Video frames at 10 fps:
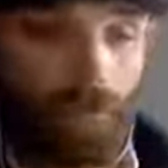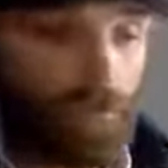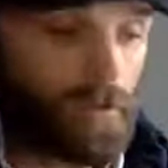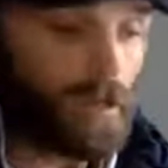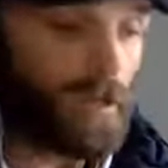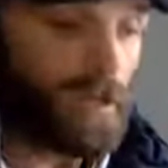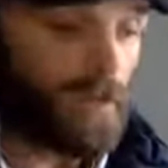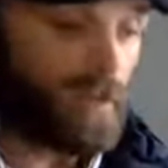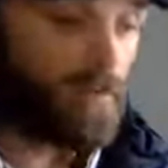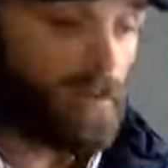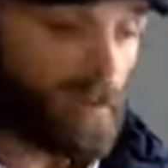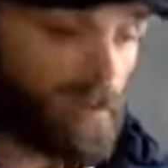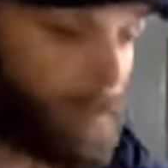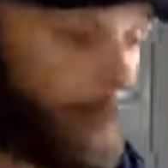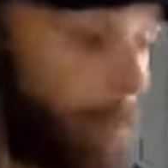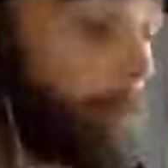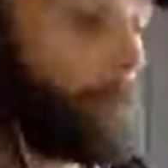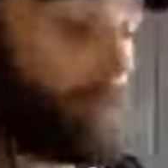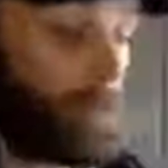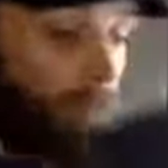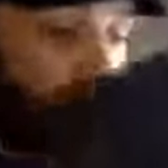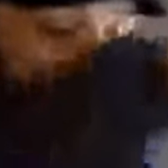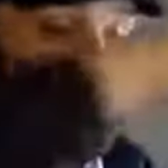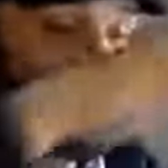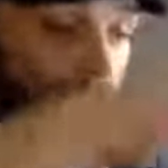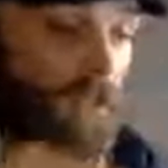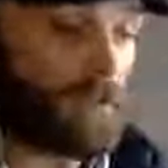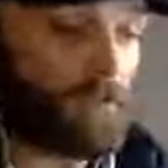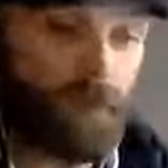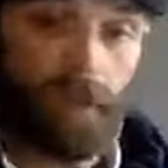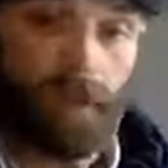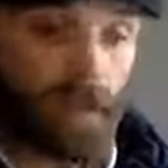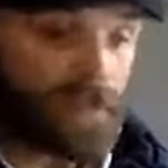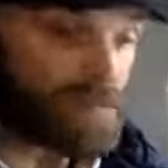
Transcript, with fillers: You're not allowed that right. It's annoying. It's